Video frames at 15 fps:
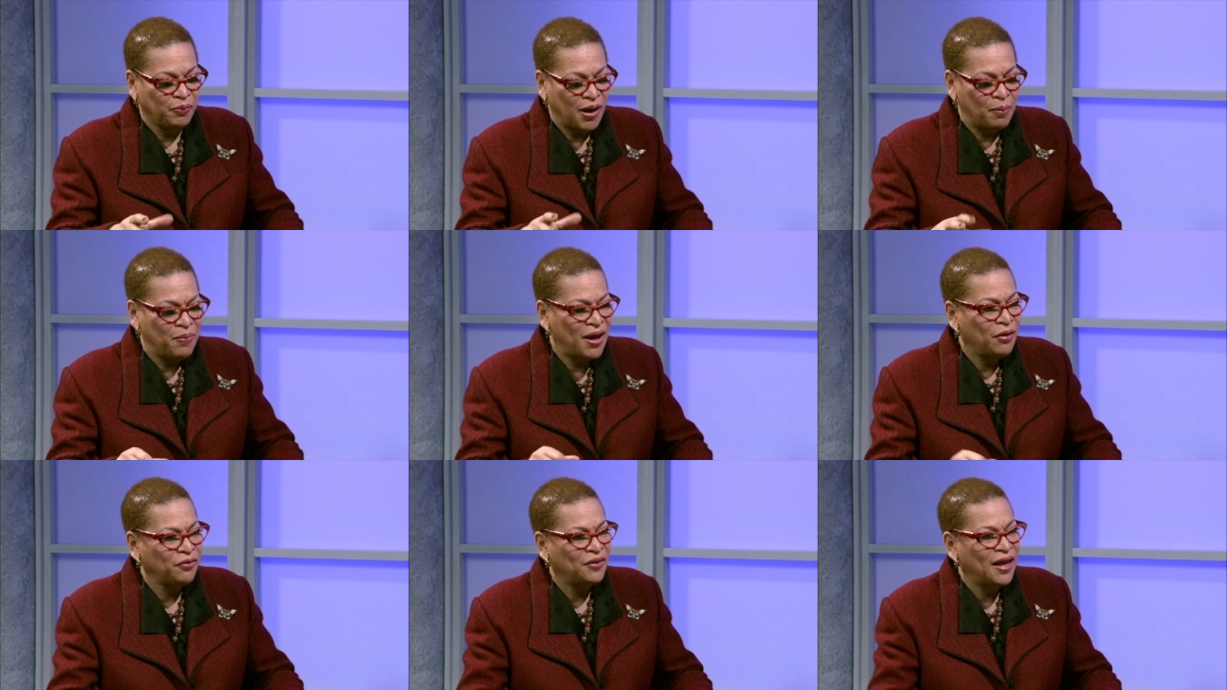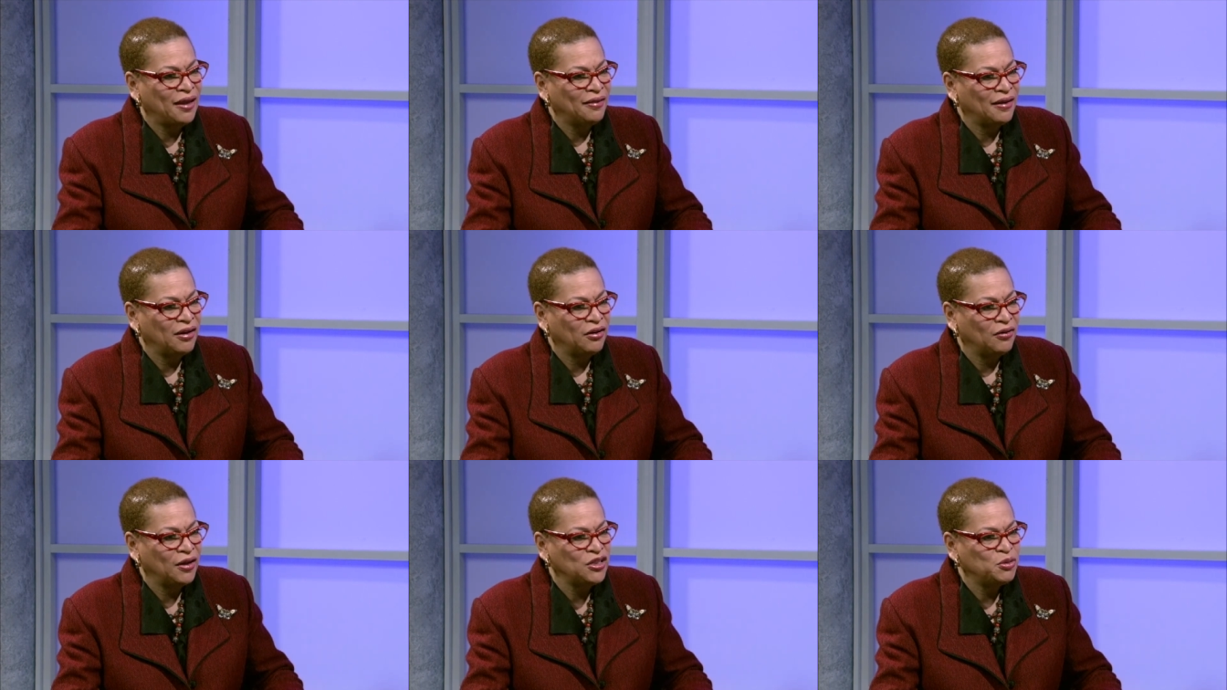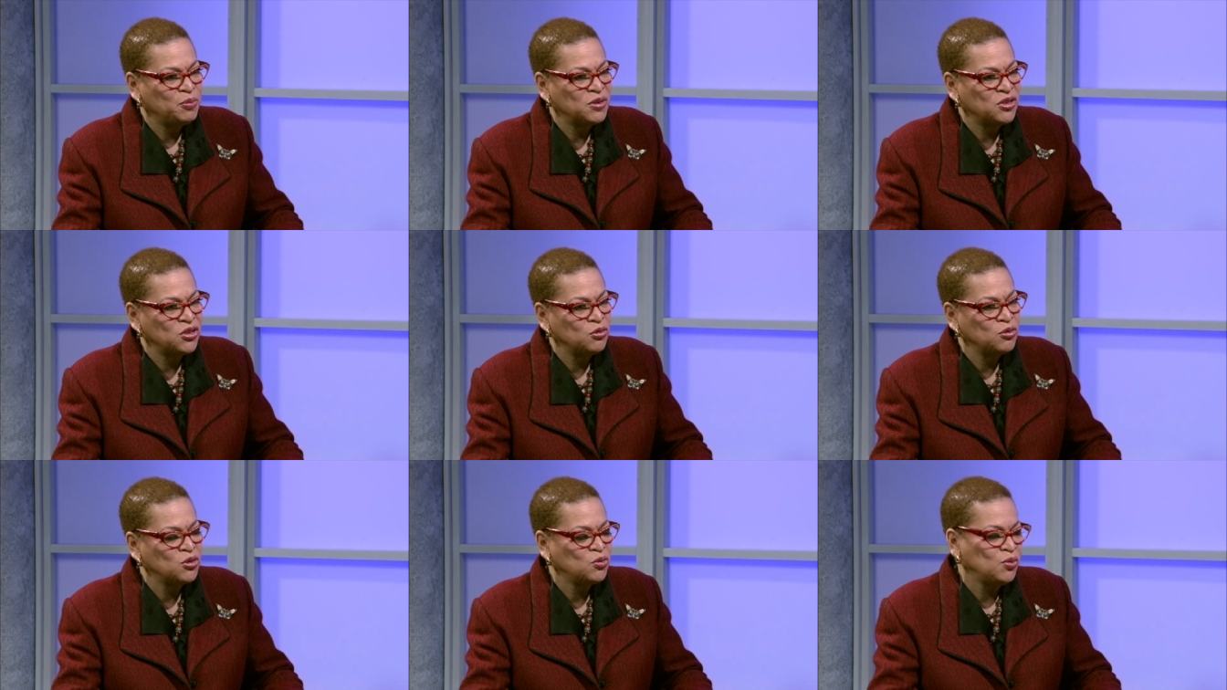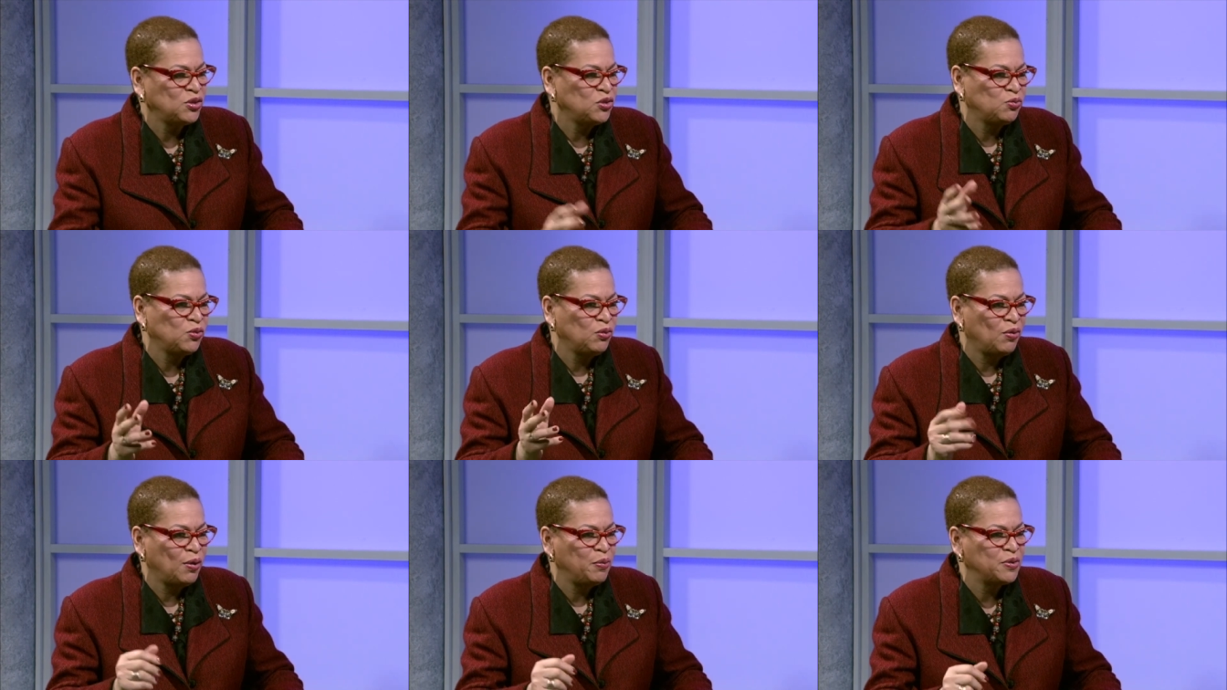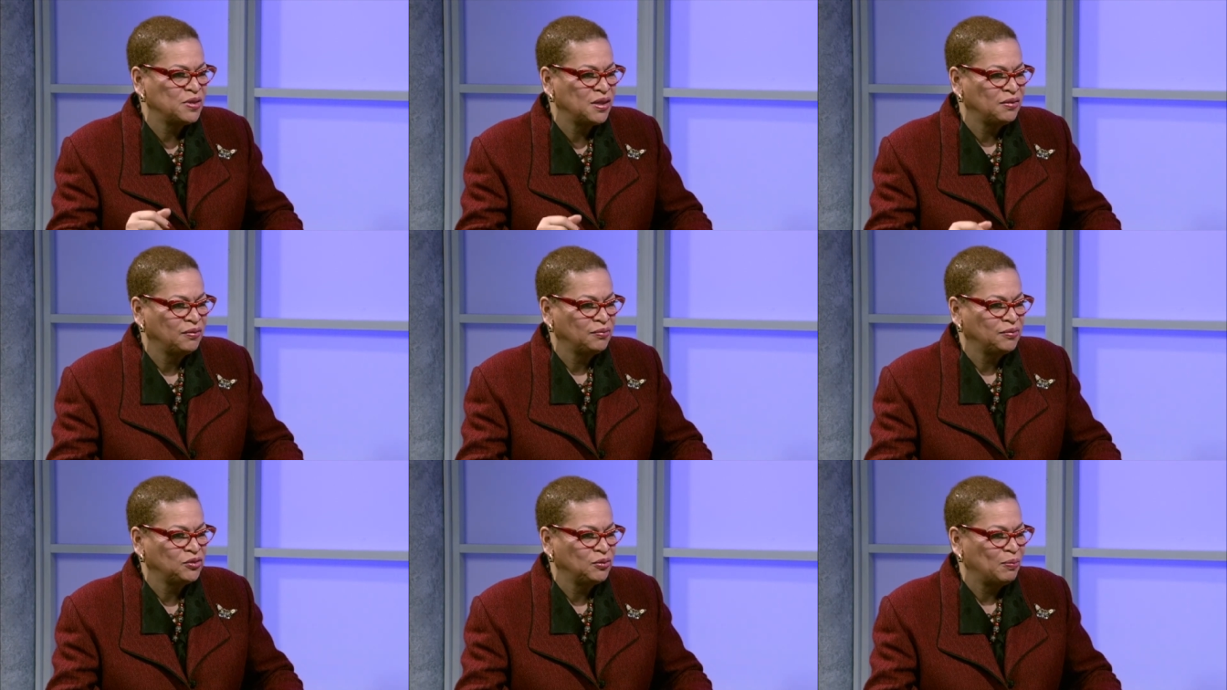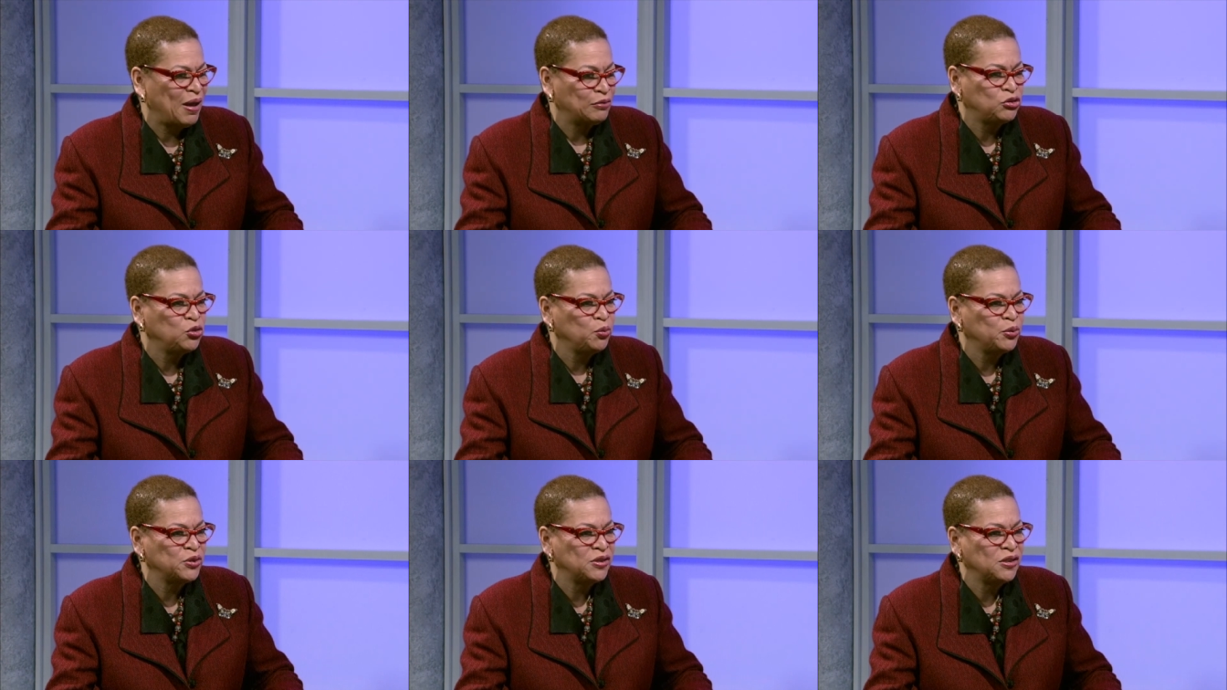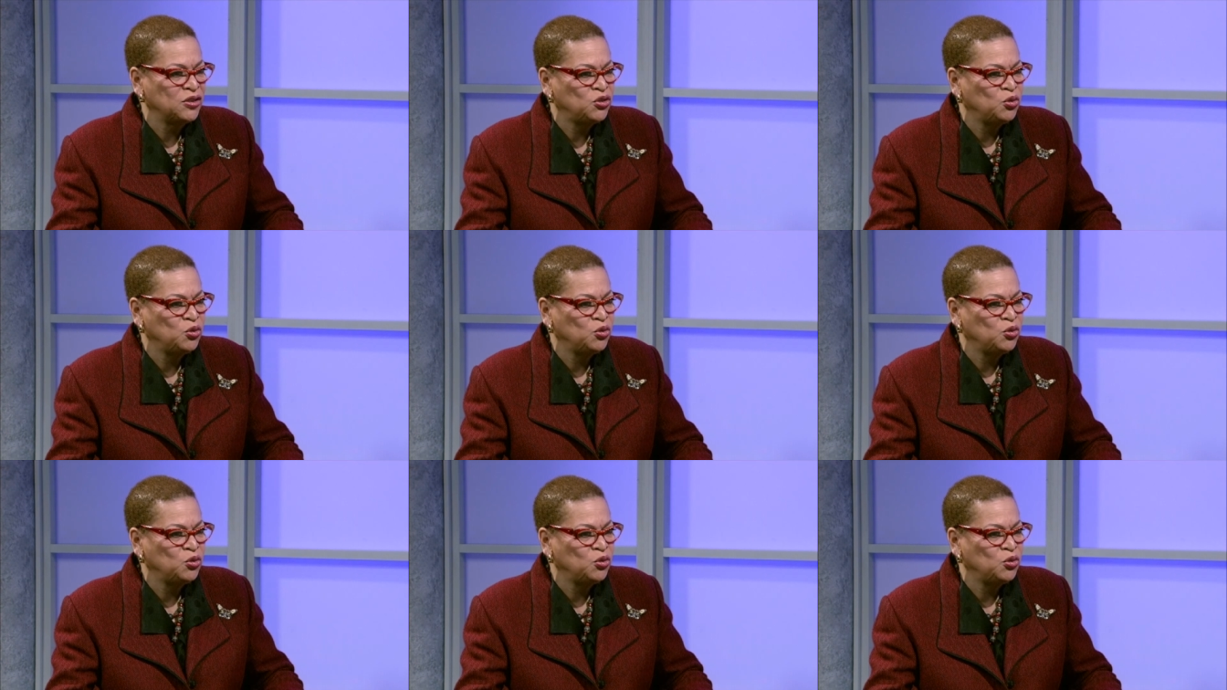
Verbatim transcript: about that that are HBCUs, right. which we represent about 2%, 2.5%.